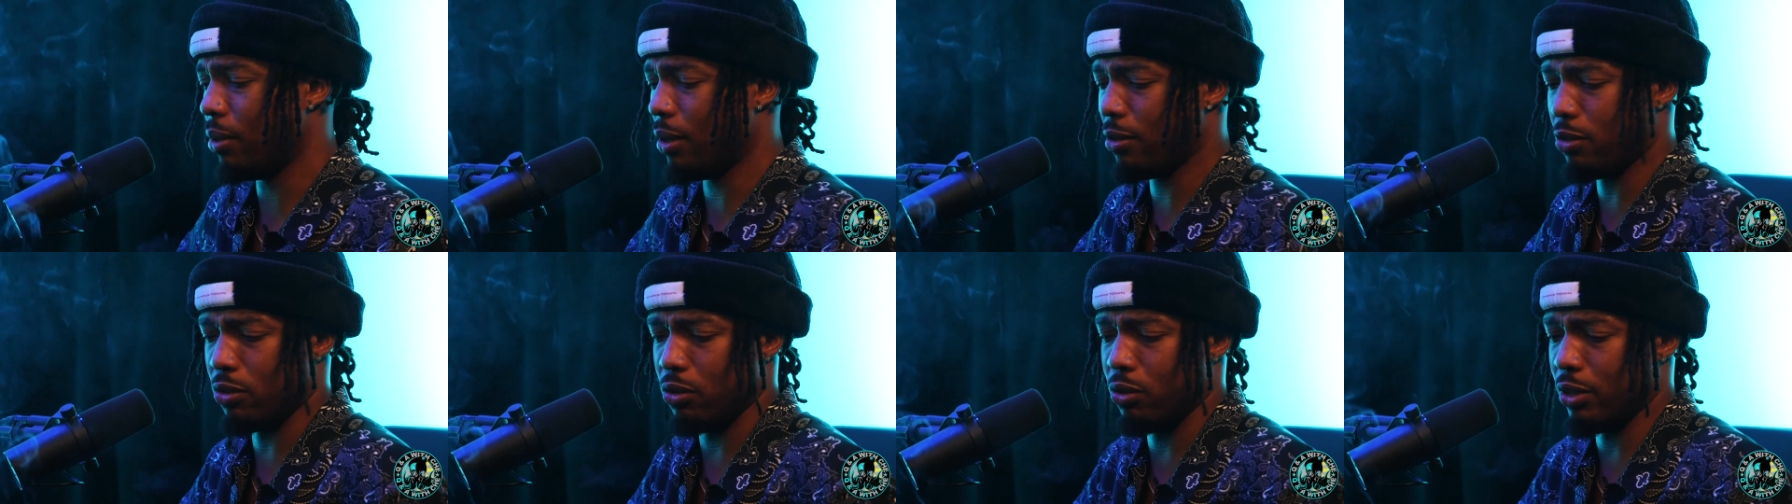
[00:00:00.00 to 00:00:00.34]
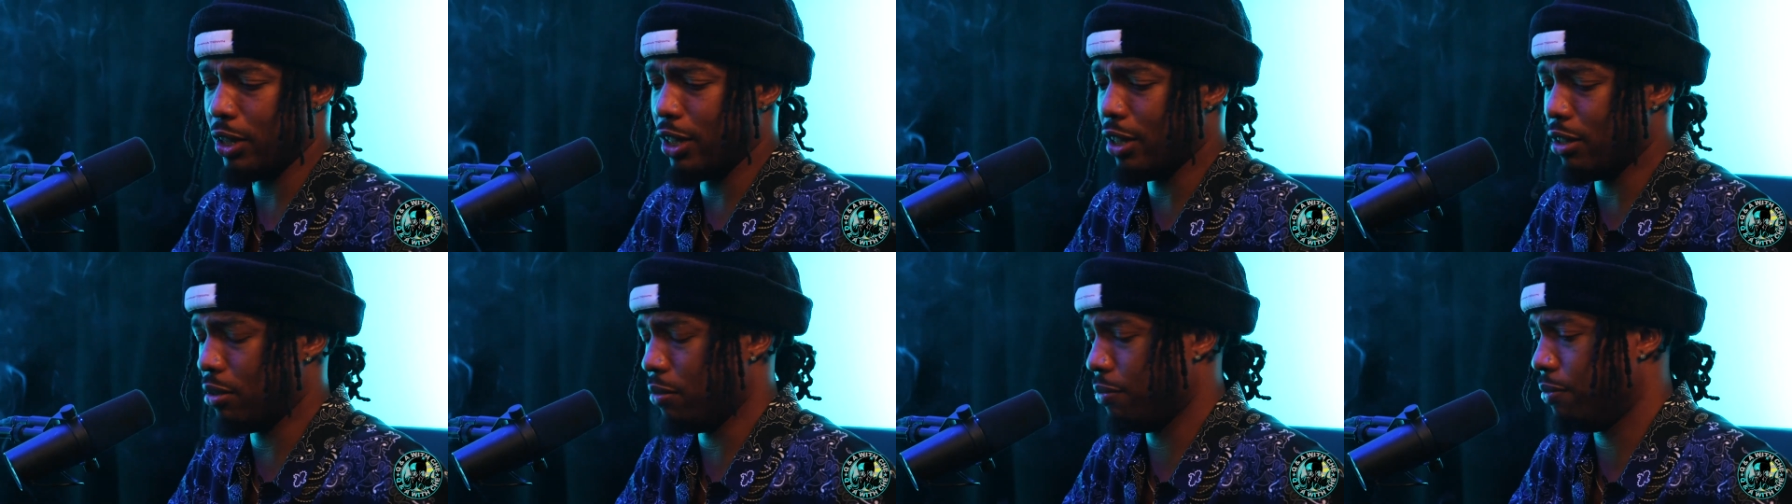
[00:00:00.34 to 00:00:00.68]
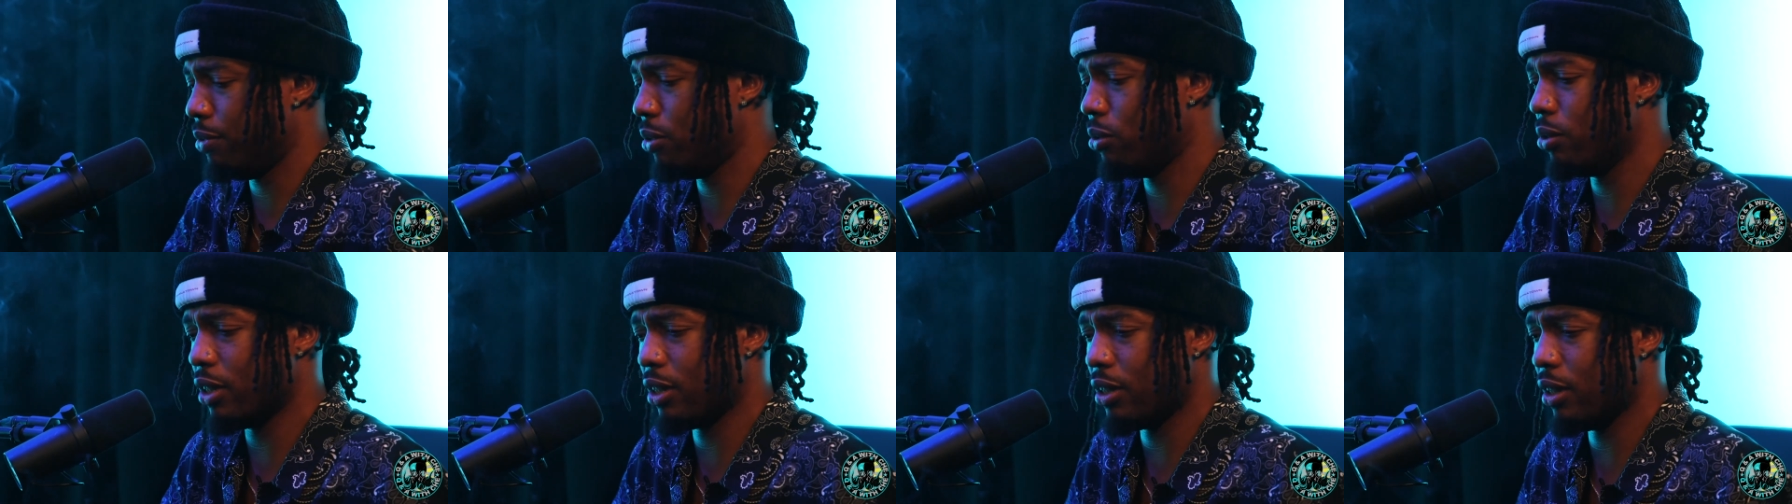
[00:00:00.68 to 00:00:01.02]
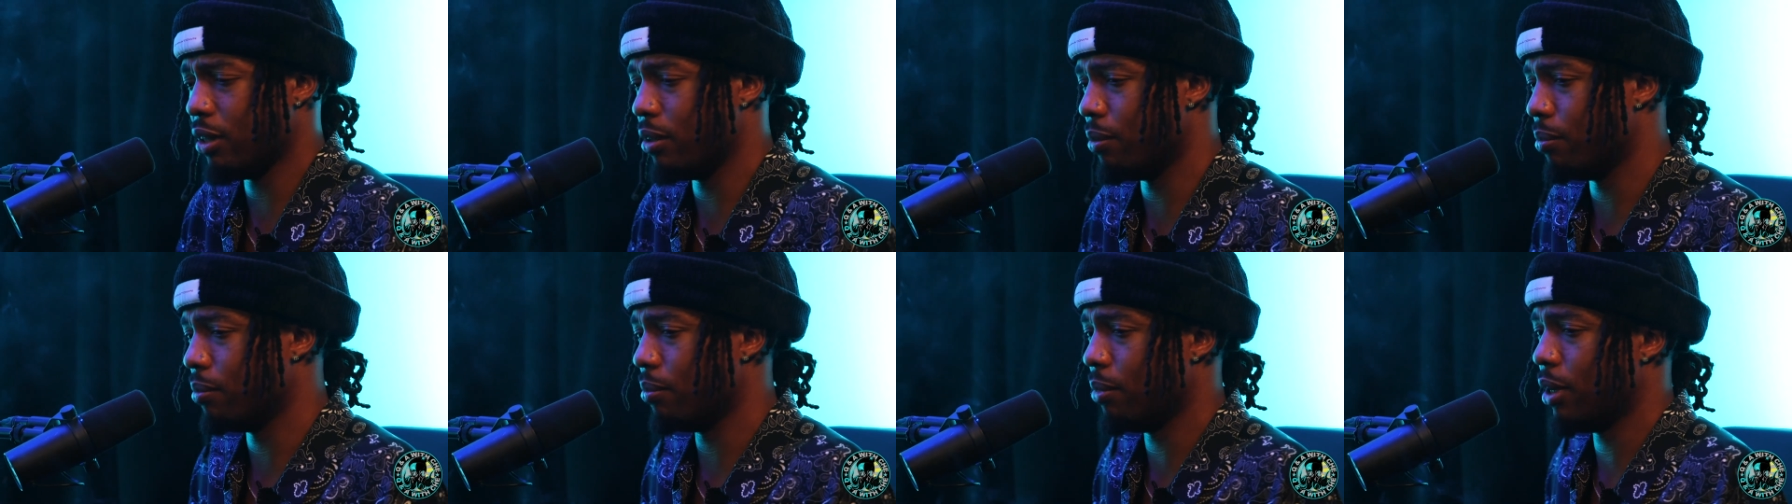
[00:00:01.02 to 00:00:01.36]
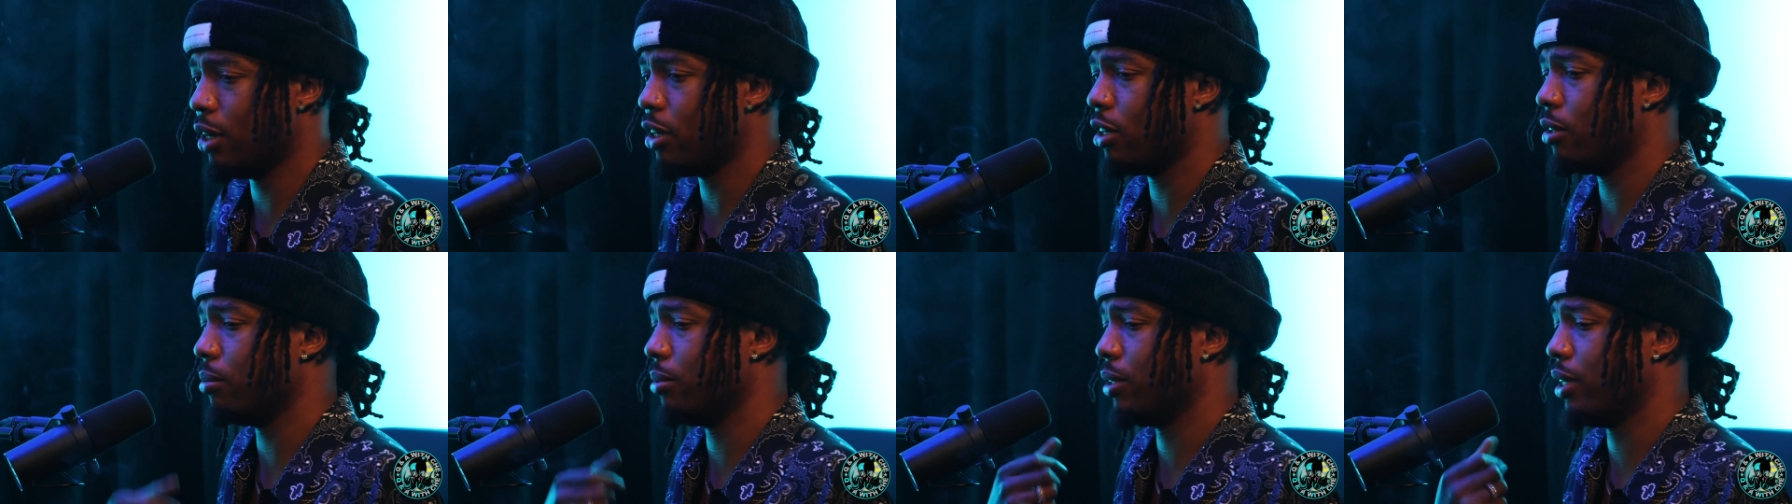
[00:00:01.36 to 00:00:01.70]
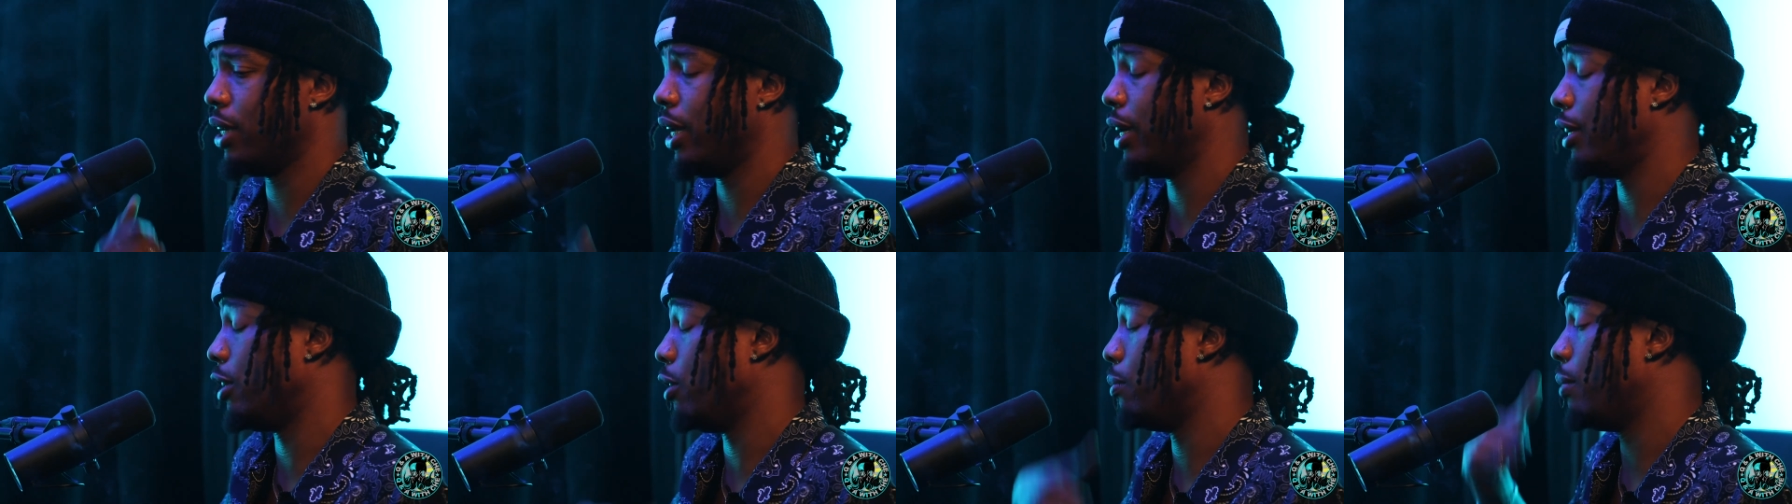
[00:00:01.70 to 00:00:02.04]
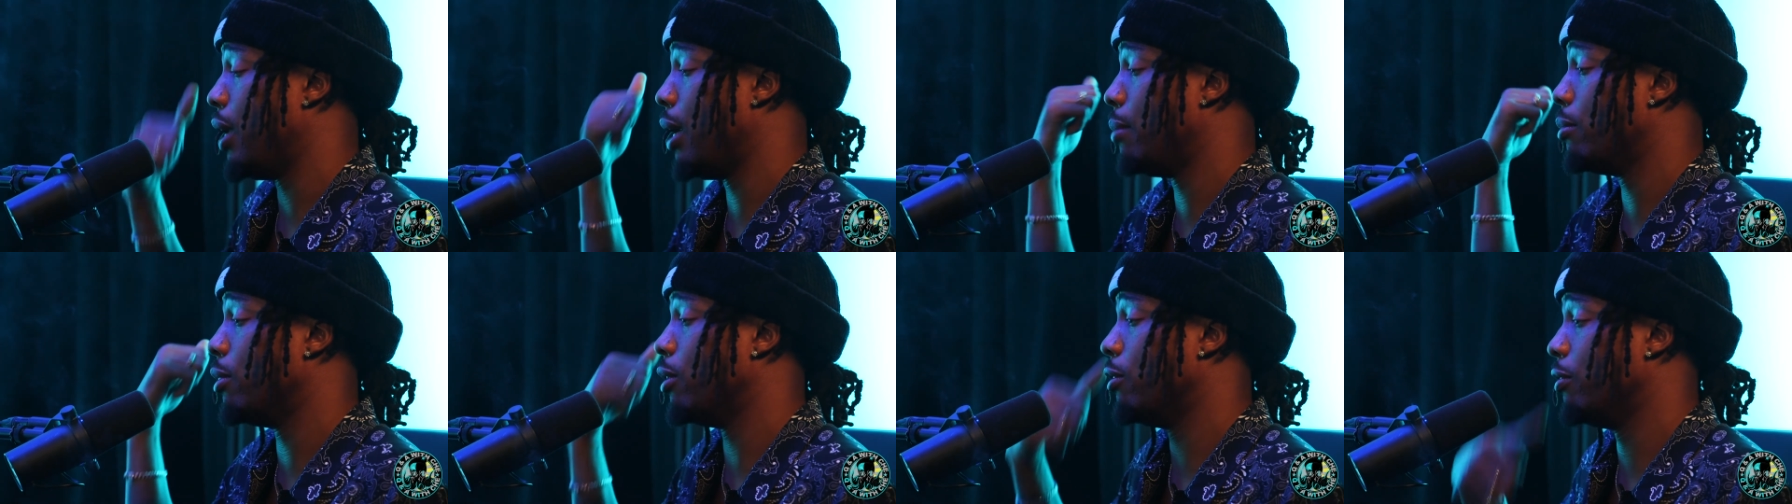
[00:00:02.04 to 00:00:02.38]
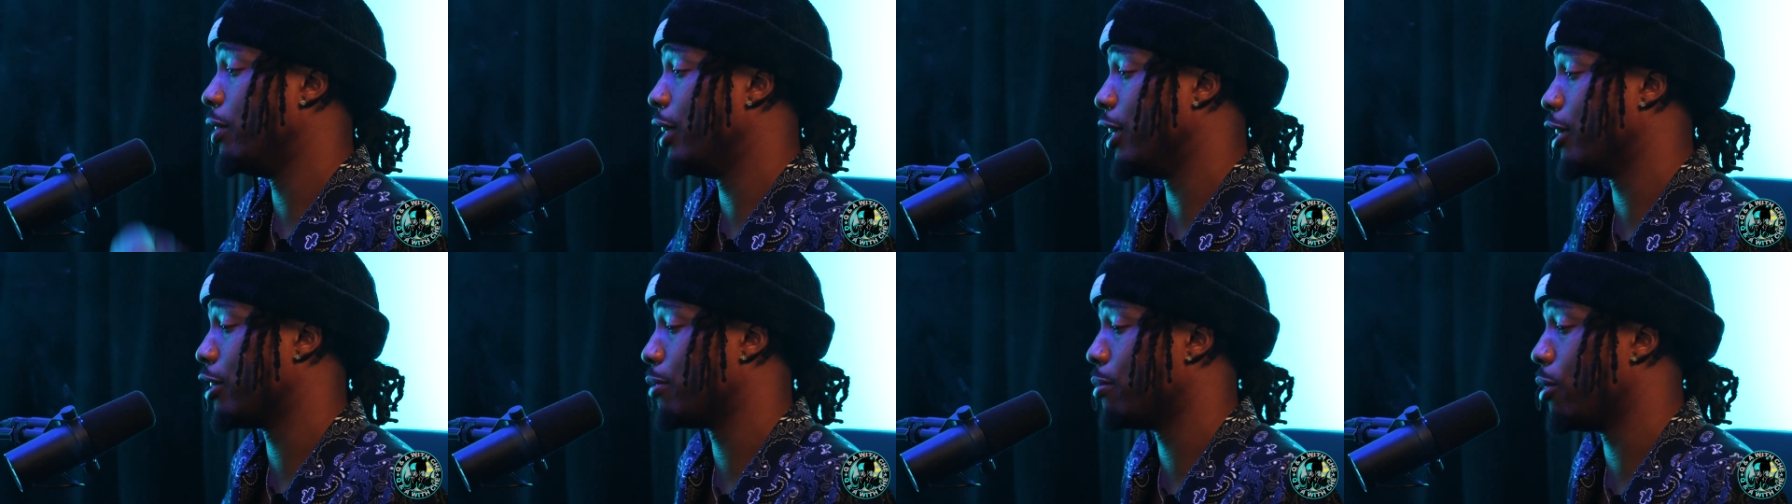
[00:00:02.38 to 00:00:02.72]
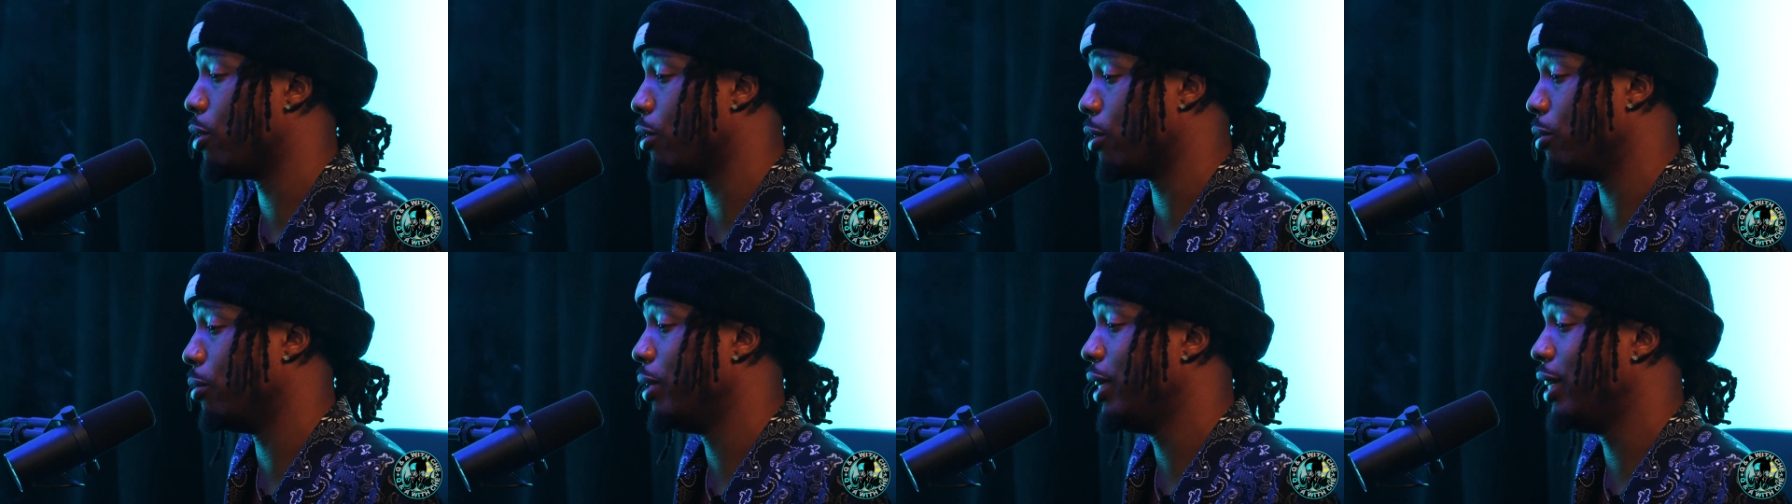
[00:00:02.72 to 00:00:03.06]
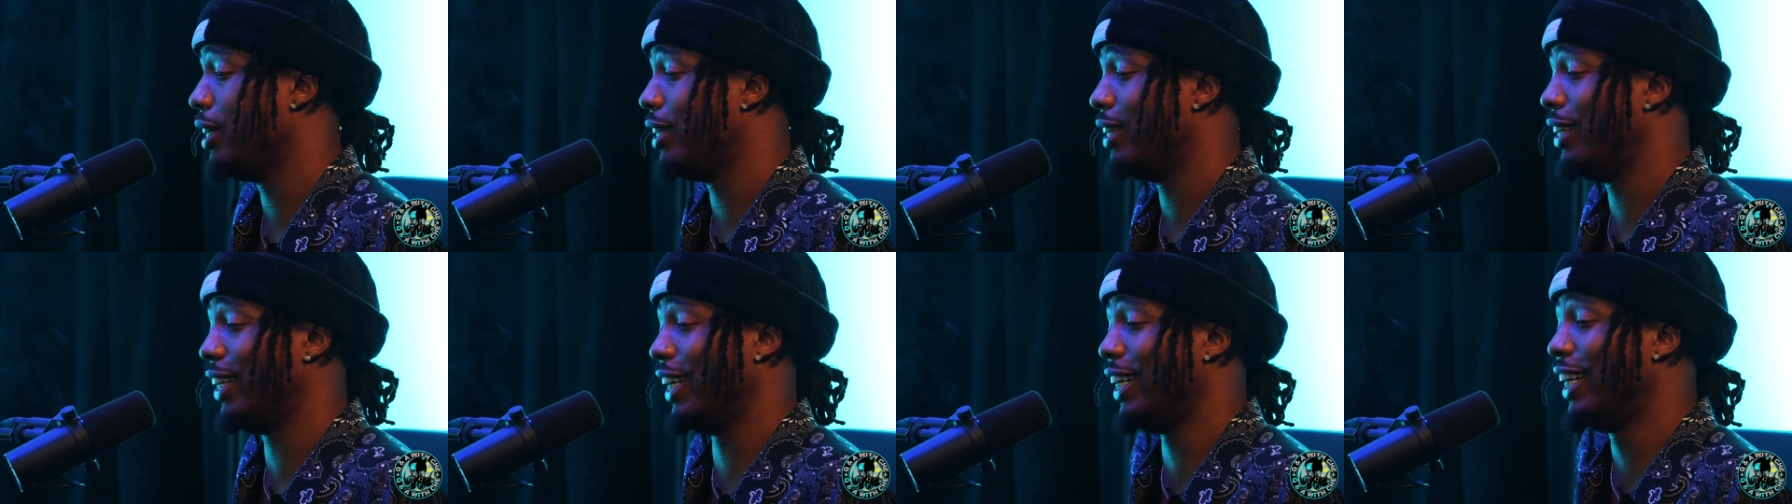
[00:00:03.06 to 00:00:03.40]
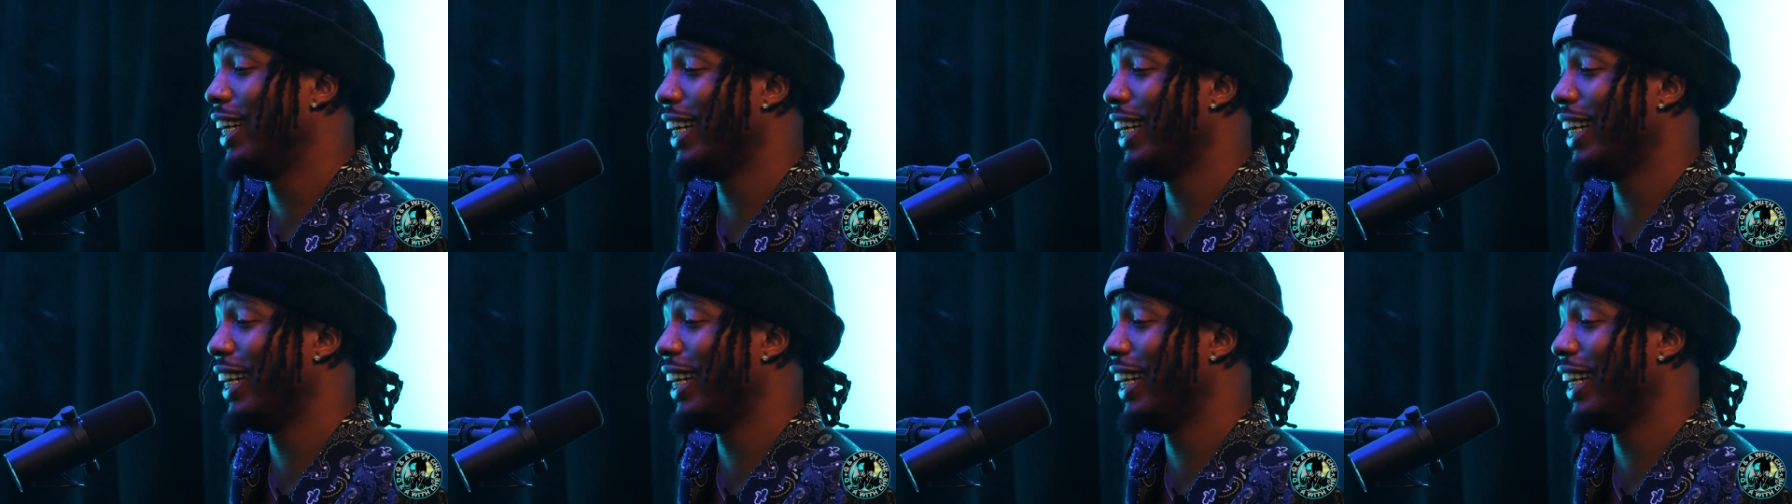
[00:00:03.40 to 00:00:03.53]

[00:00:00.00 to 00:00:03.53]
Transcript: I was going to get some food or something. My uncle was like, "Your mom over there smoking weed."